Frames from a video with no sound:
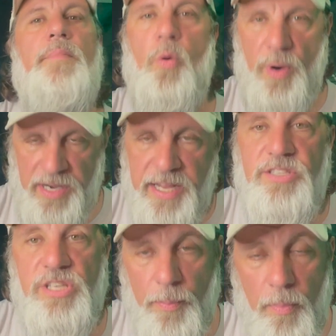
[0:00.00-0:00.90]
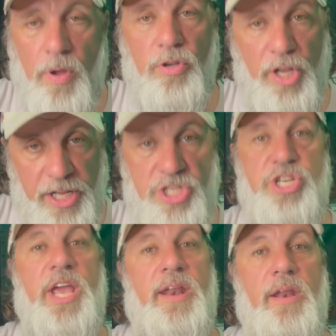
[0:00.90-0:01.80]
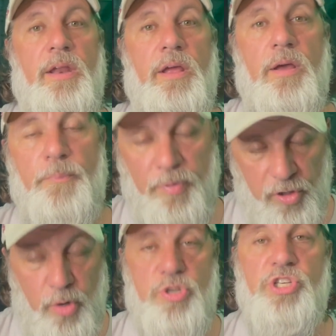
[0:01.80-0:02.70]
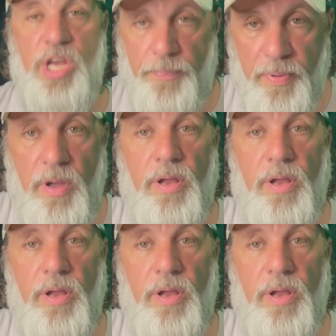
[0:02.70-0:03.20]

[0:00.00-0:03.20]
but we need some legit blue chip